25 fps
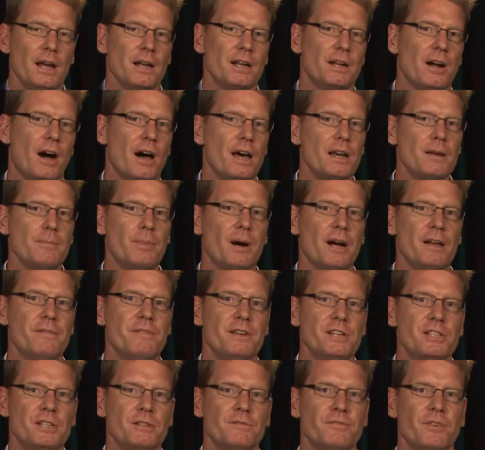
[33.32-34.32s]
Guided by a
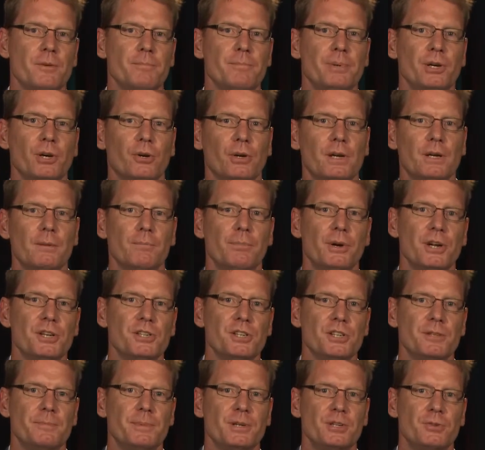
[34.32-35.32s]
vision for building
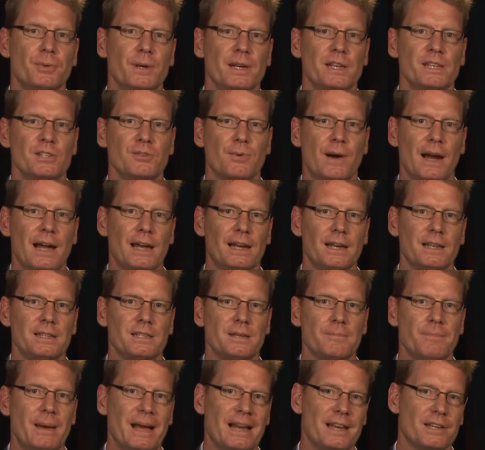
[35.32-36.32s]
bridges between Israelis
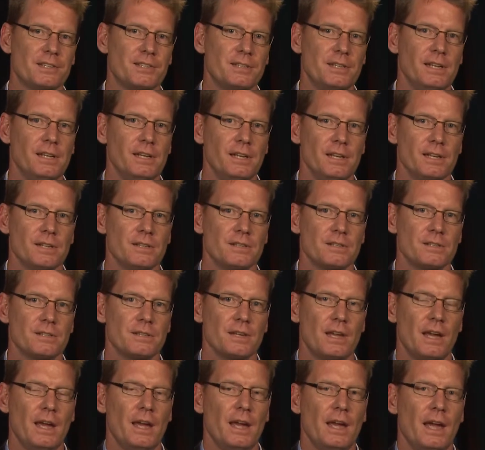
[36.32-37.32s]
and Palestinians,
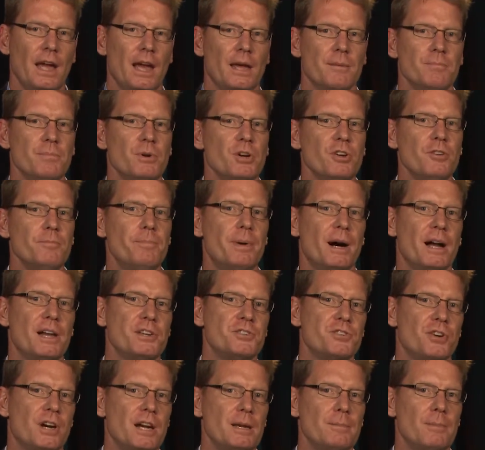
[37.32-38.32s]
and moved by a
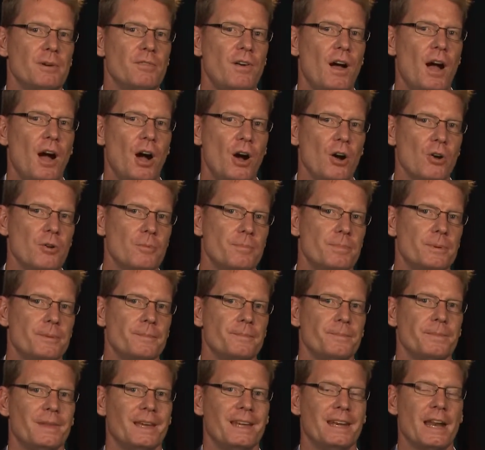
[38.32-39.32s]
dream of hope
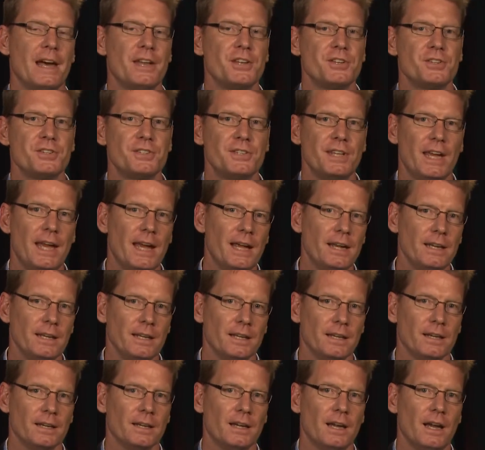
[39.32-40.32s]
and
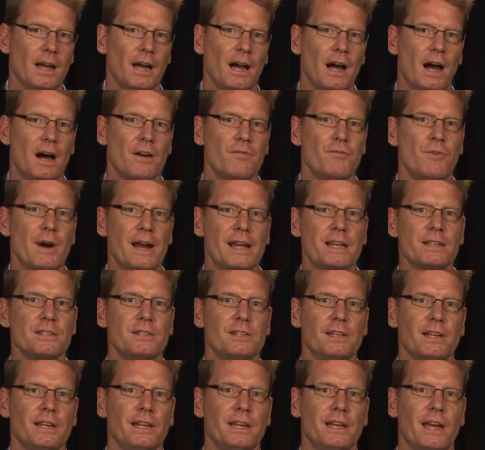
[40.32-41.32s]
understanding, of
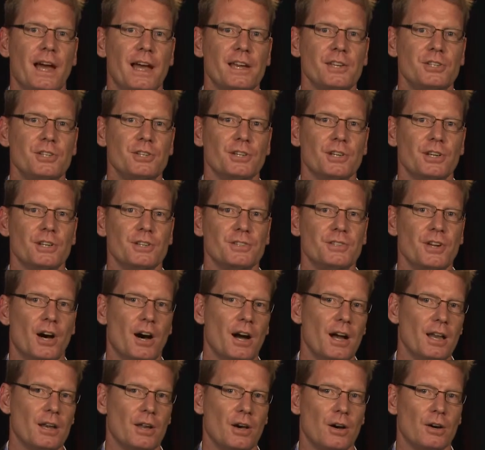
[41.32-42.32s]
reconciliation and
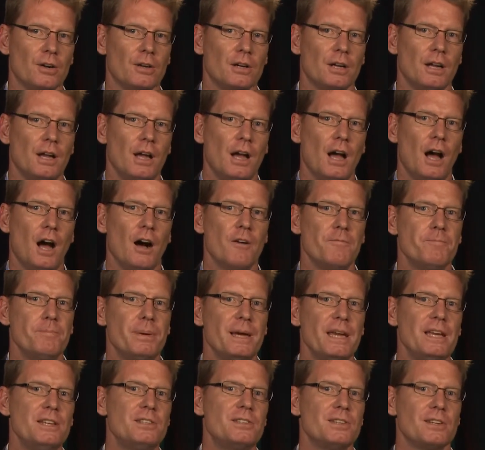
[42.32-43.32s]
dialogue, of
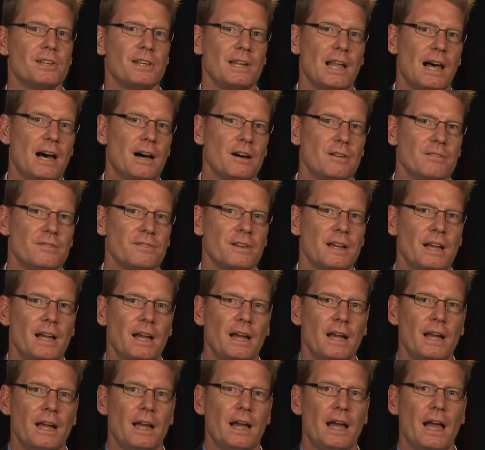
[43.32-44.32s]
peace and love,
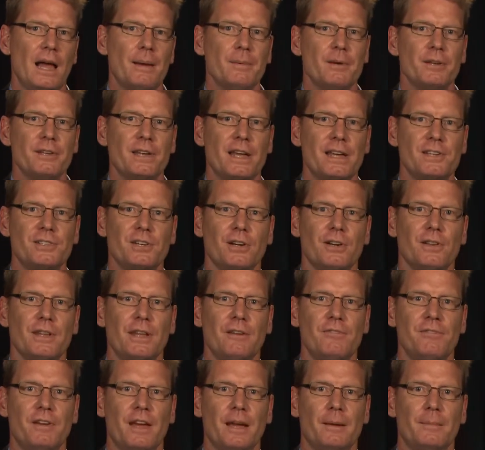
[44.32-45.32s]
Amal Nassar and
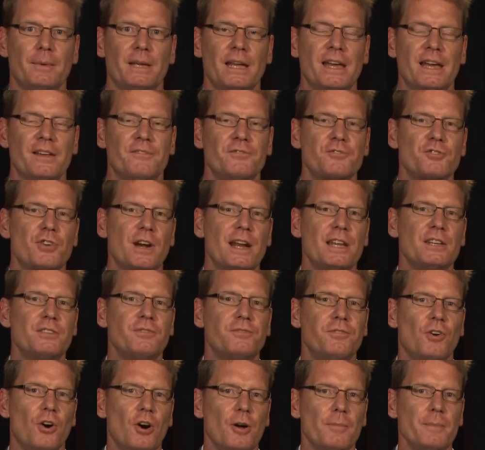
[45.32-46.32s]
their family have
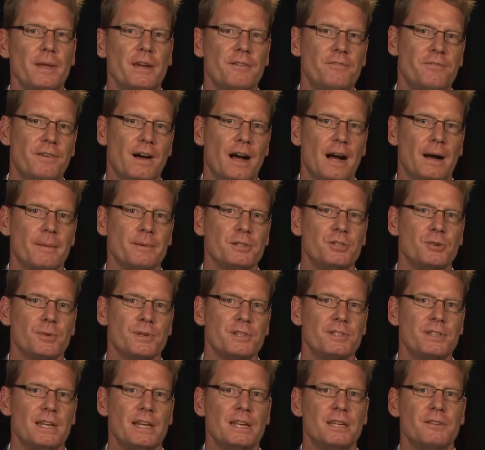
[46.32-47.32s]
transformed their farm into a
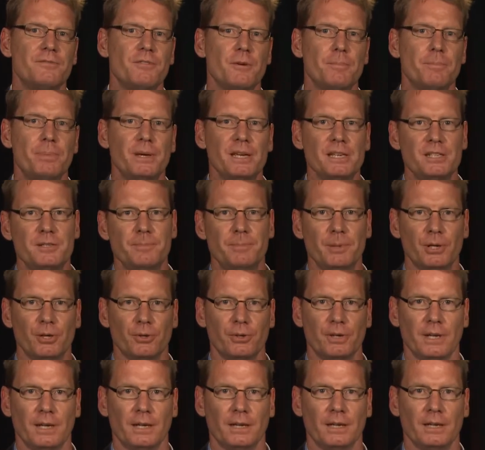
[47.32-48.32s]
centre for peace
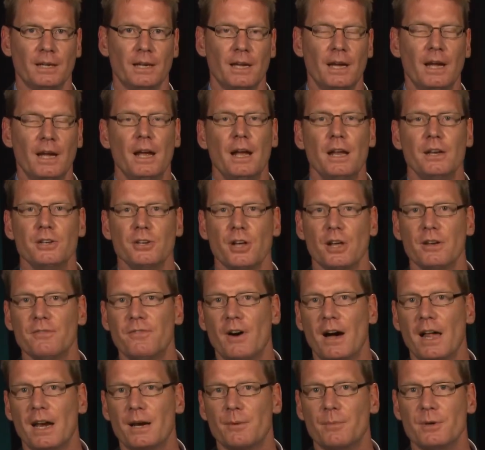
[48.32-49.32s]
building,
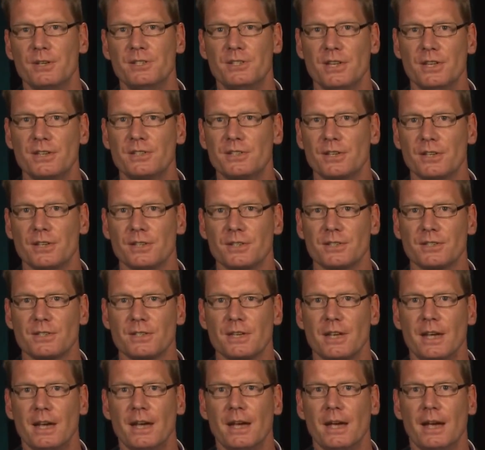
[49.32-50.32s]
non-violent resistance
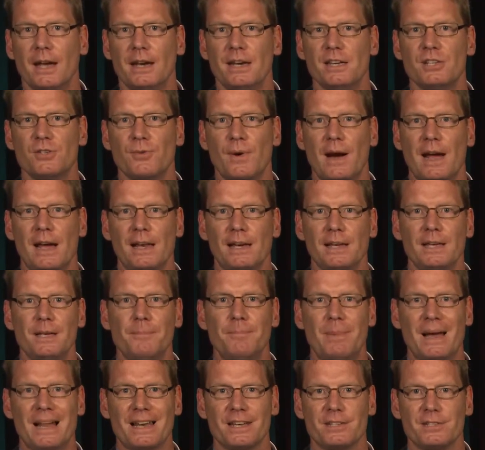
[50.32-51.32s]
and
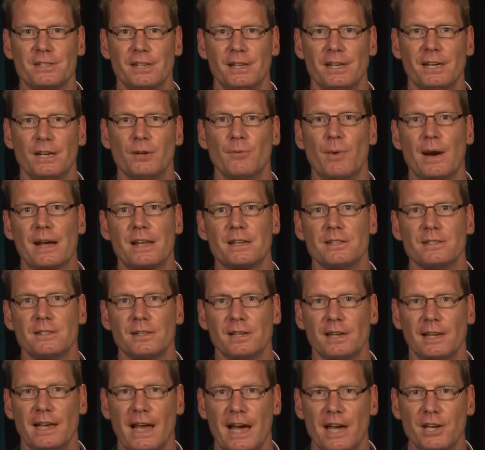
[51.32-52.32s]
Israeli-Palestinian
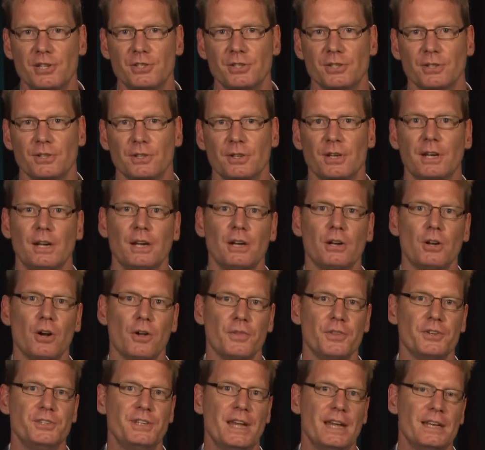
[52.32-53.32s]
reconciliation
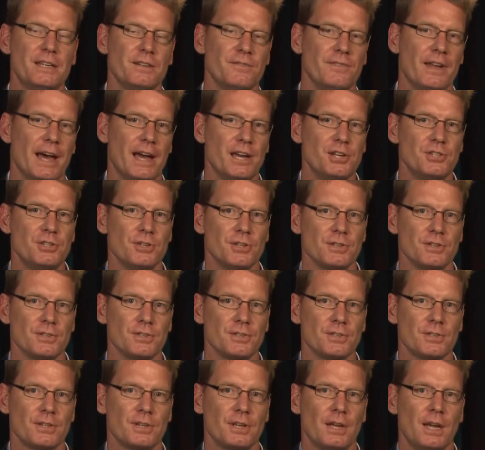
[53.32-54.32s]
called the Tent of
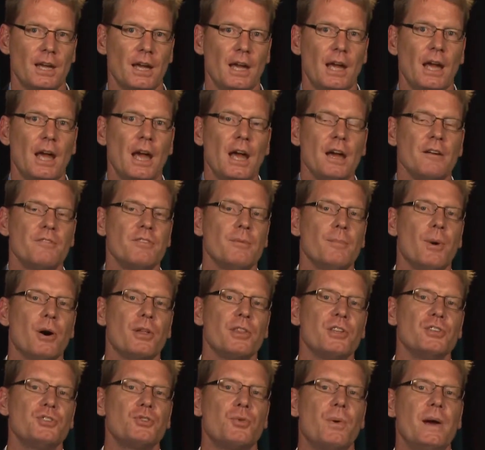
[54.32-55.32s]
Nations. For more
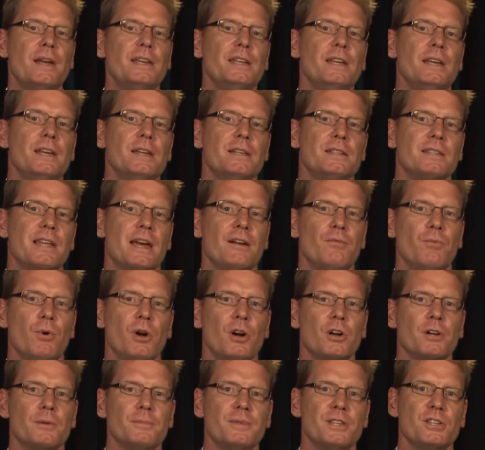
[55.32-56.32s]
than 20 years, they've
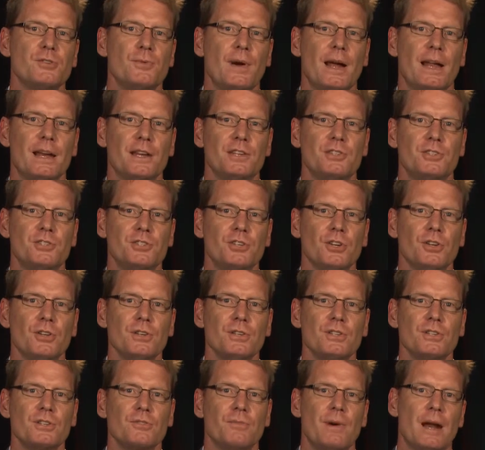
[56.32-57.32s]
welcomed Israeli
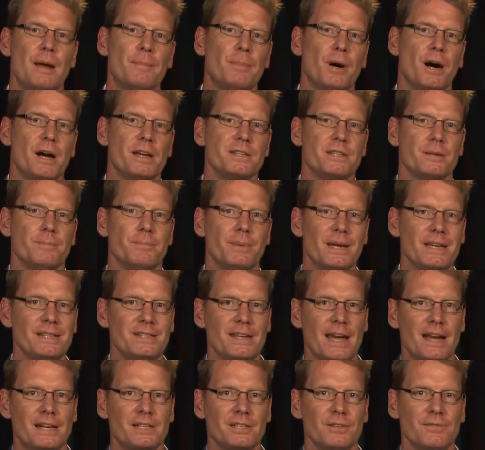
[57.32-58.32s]
students, rabbis and peace
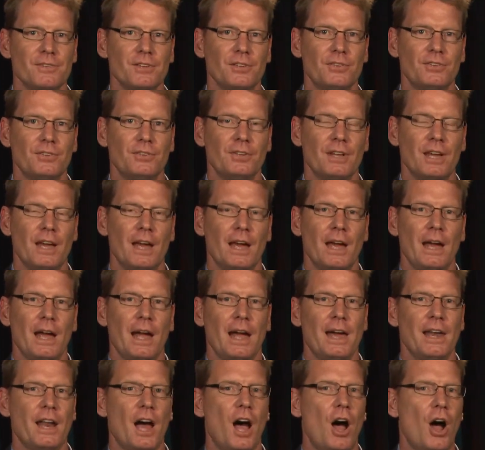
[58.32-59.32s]
activists
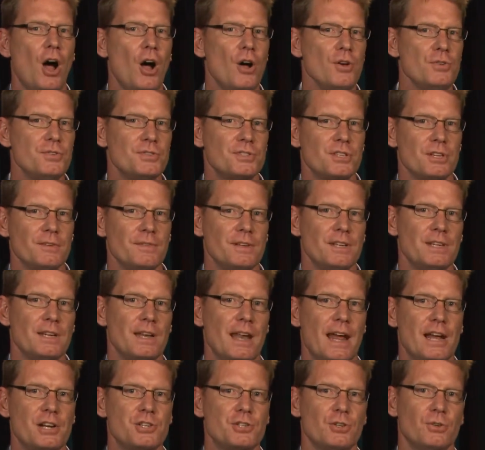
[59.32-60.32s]
and a host of
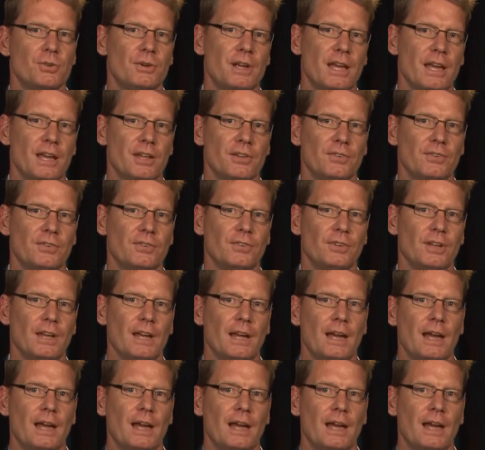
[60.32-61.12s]
international guests